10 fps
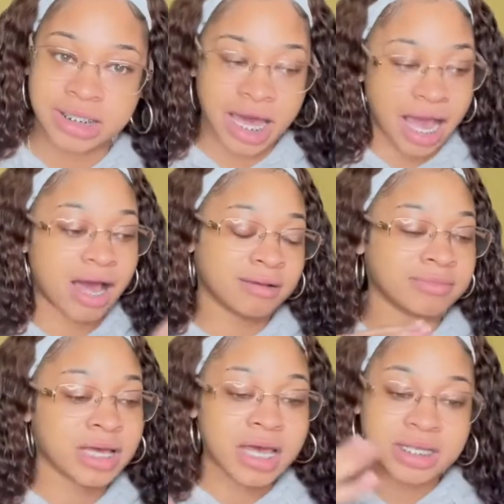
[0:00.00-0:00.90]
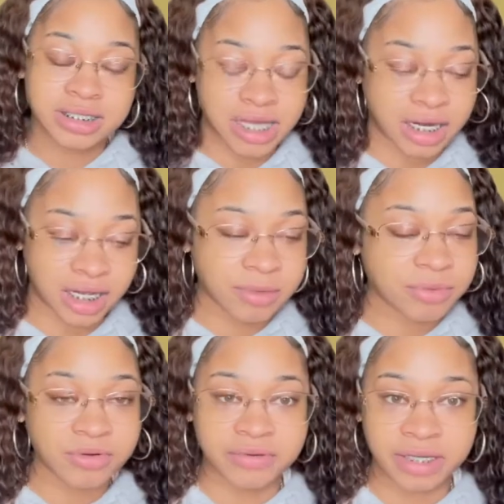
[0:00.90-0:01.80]
Like I'm steady
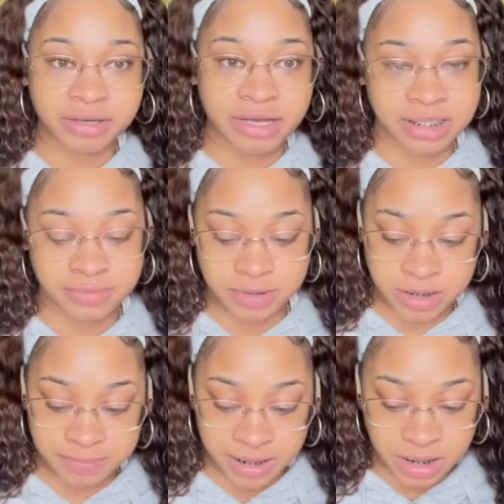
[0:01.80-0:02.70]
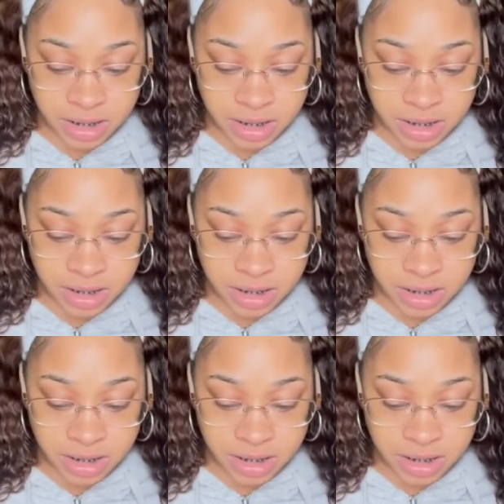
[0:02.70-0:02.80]
improving it as we speak.